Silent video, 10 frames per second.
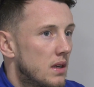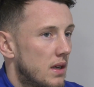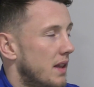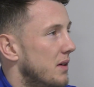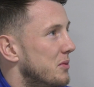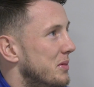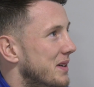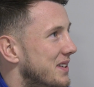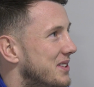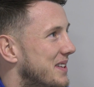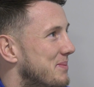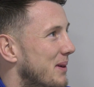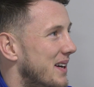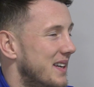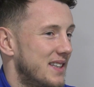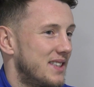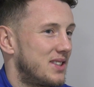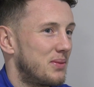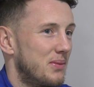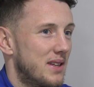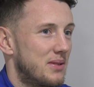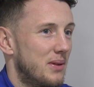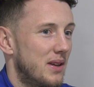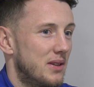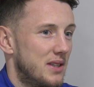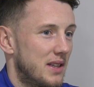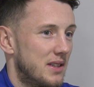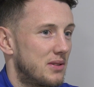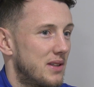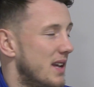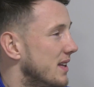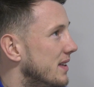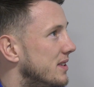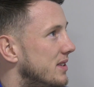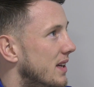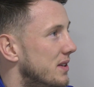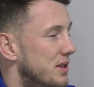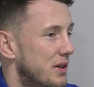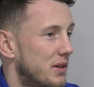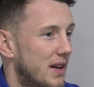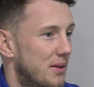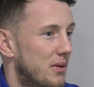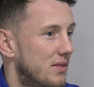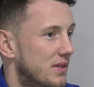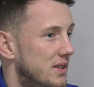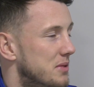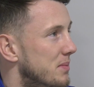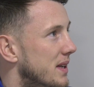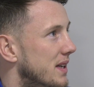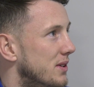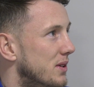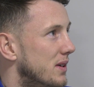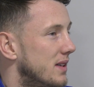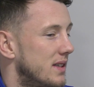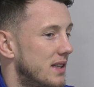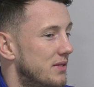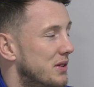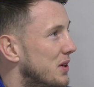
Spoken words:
Yeah, that would be nice, but it's one of those at this stage. I don't care whether it's me or even the